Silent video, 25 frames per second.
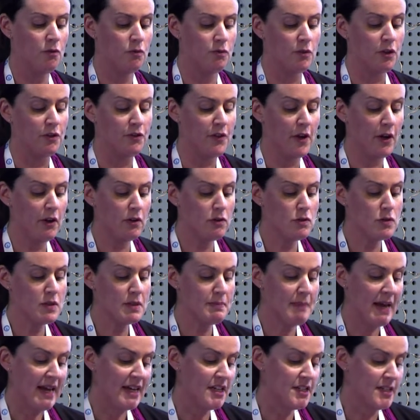
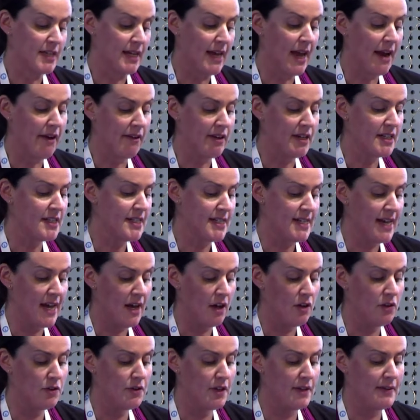Referrals made to Carrington
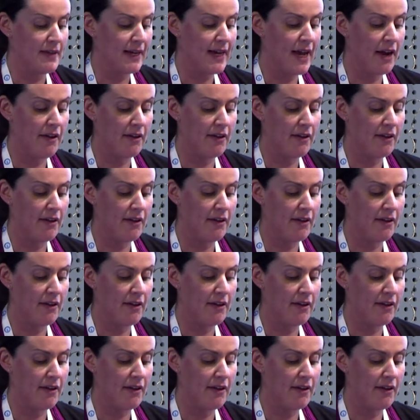Health and the